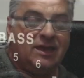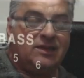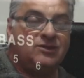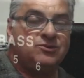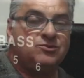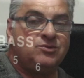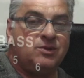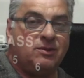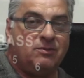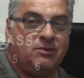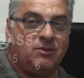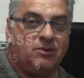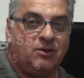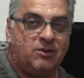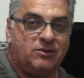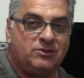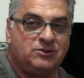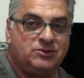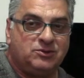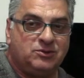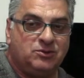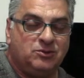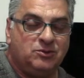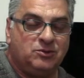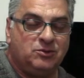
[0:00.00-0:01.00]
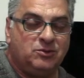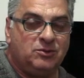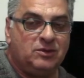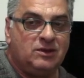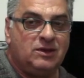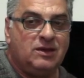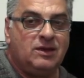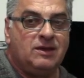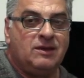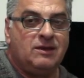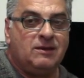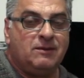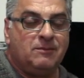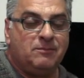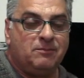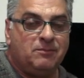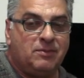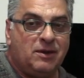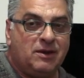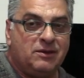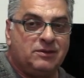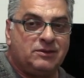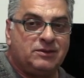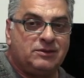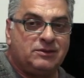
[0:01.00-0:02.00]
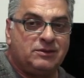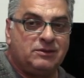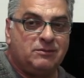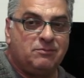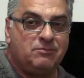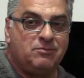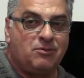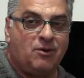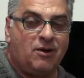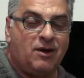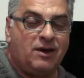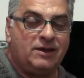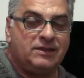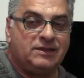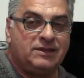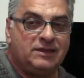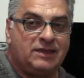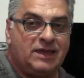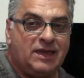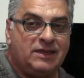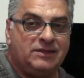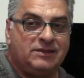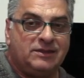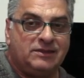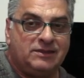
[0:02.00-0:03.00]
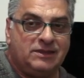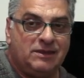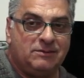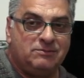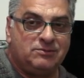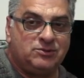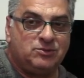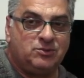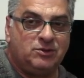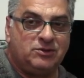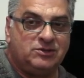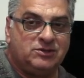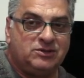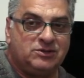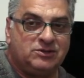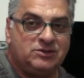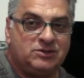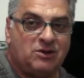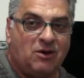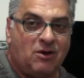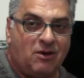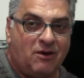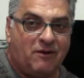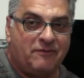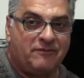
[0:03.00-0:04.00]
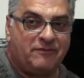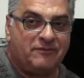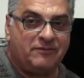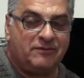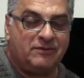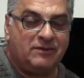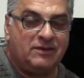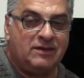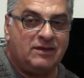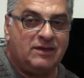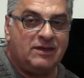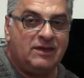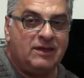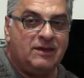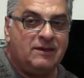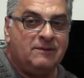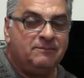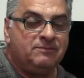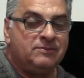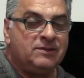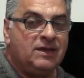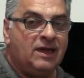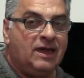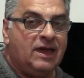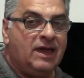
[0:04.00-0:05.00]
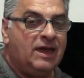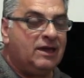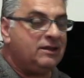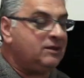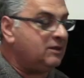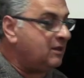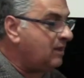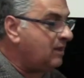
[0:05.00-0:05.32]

and treble on 2, both the bright and the deep switches off. And